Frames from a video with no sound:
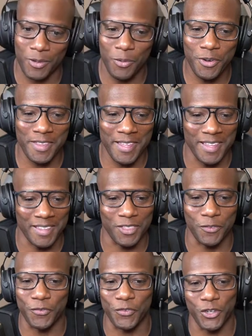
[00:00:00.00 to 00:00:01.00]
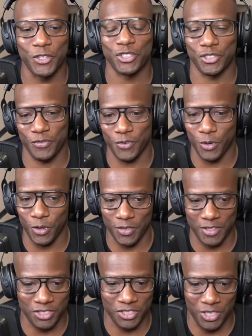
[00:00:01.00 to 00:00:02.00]
Where did they get the furniture for
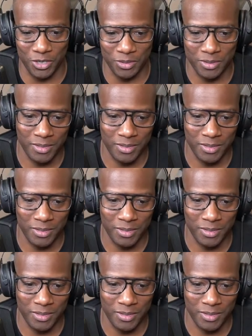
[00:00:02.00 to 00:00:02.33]
on this show?